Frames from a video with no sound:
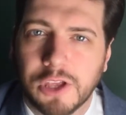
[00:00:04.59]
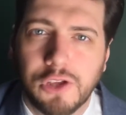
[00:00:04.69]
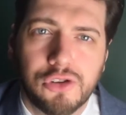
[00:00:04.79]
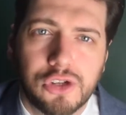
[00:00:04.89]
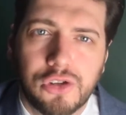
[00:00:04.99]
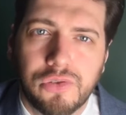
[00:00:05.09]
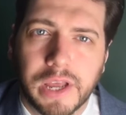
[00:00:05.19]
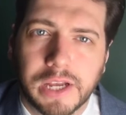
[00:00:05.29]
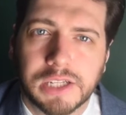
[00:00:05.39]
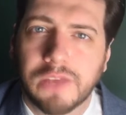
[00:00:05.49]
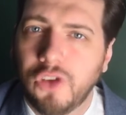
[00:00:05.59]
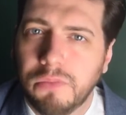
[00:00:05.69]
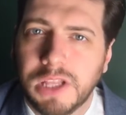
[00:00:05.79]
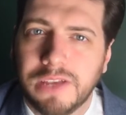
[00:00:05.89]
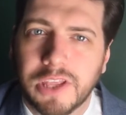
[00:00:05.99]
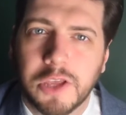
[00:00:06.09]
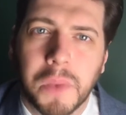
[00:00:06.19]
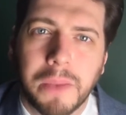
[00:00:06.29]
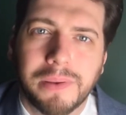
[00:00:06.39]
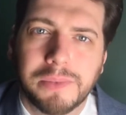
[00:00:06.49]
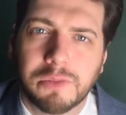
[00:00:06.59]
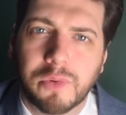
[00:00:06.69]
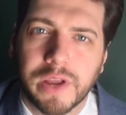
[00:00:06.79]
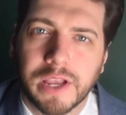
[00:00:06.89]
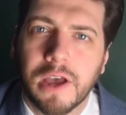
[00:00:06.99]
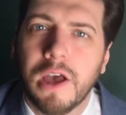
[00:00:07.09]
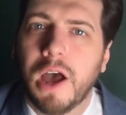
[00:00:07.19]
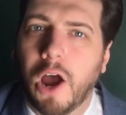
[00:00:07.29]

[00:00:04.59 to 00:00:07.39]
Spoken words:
that you should do next if you believe that you may be able to bring